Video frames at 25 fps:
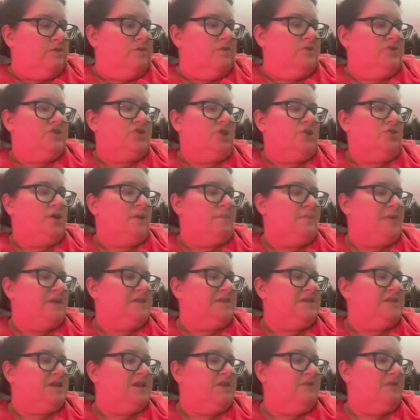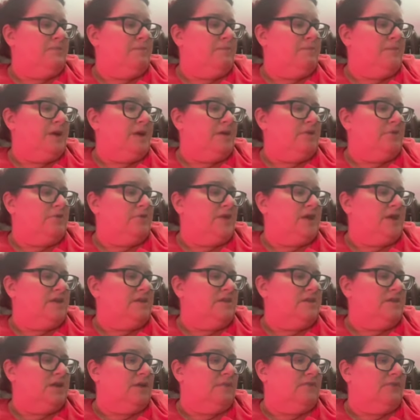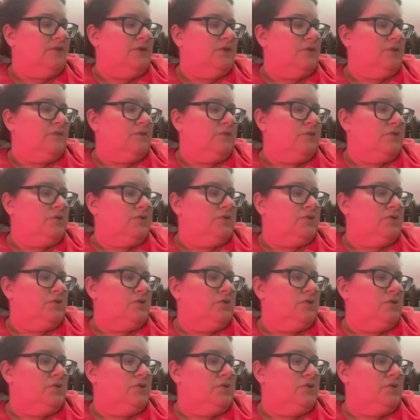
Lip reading: So that makes it even better that it's leftovers.